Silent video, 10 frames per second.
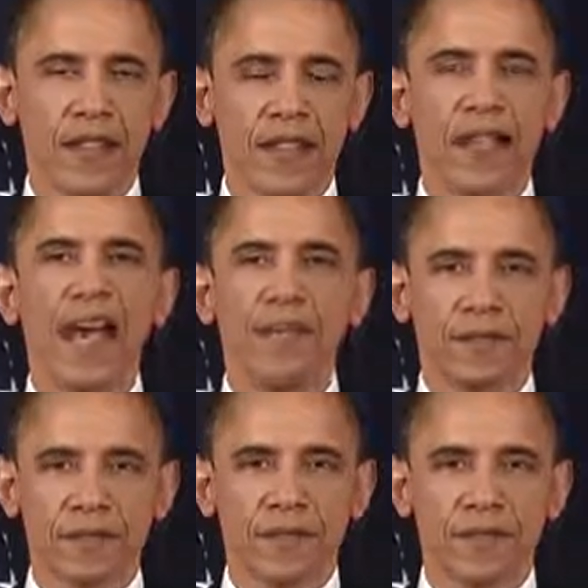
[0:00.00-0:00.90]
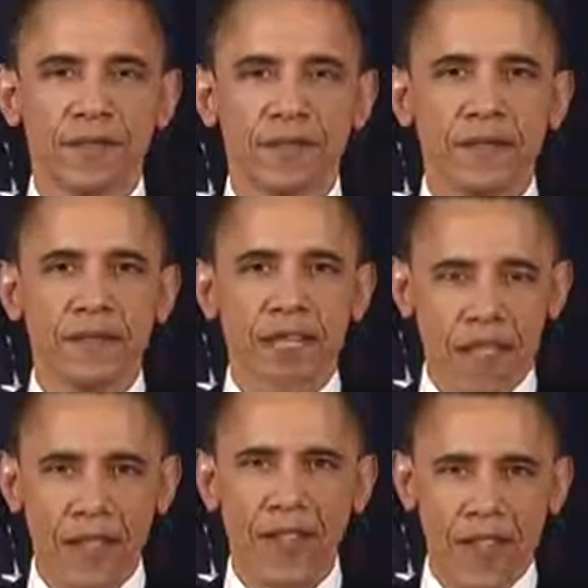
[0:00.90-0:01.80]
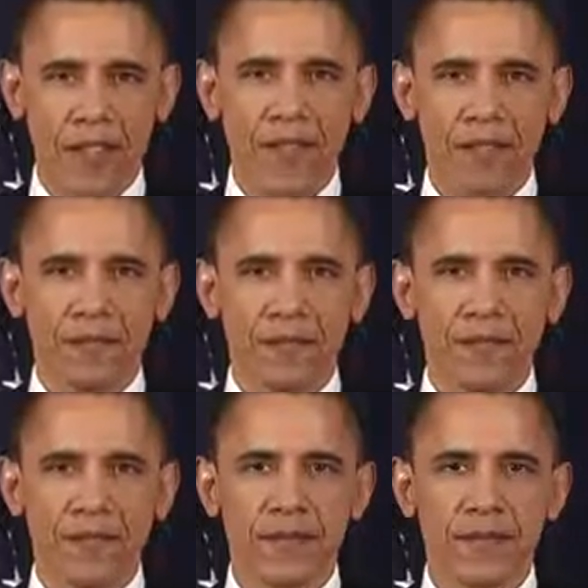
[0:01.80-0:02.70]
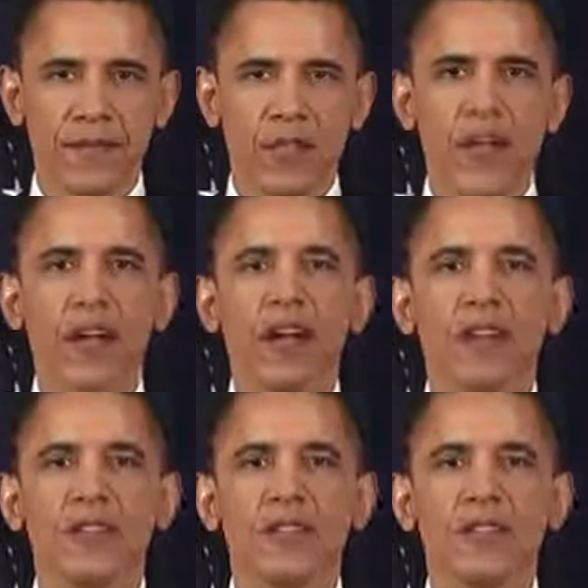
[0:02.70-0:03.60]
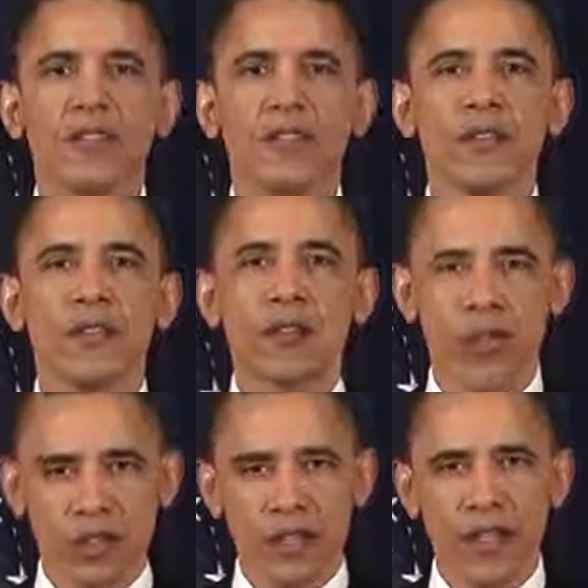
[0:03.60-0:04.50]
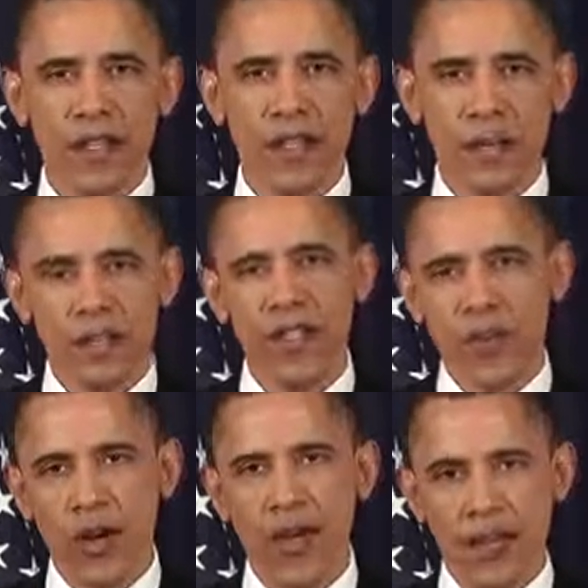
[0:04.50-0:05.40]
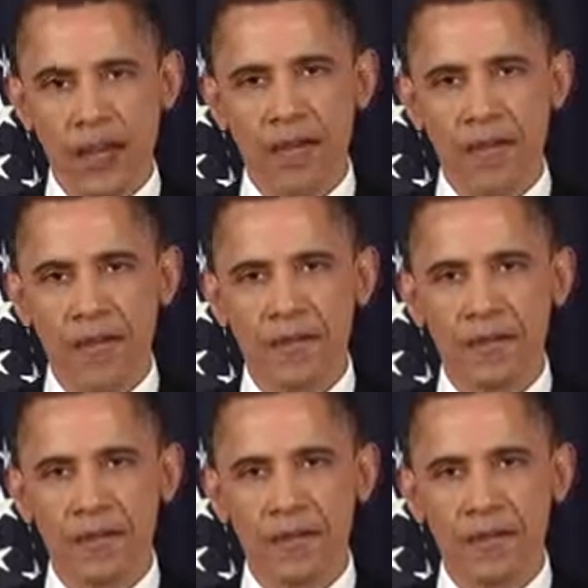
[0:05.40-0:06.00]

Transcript: Tonight, let us give thanks for the Americans who are serving through these trying times